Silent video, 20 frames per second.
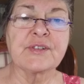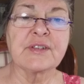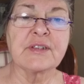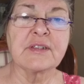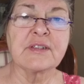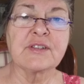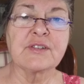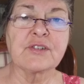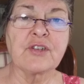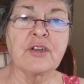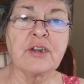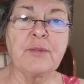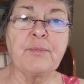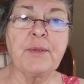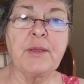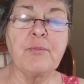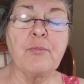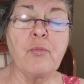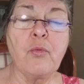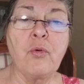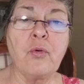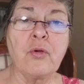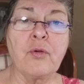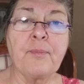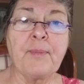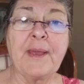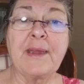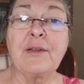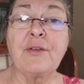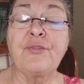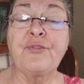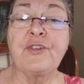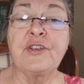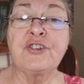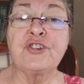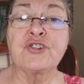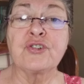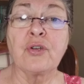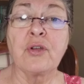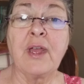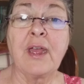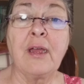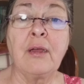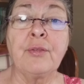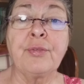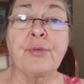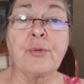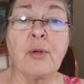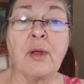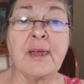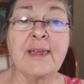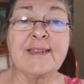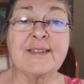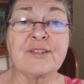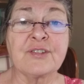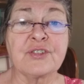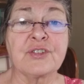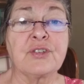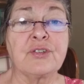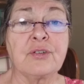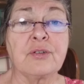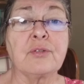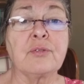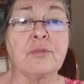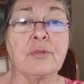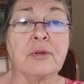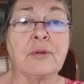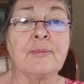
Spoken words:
It's going to be more beneficial health-wise too.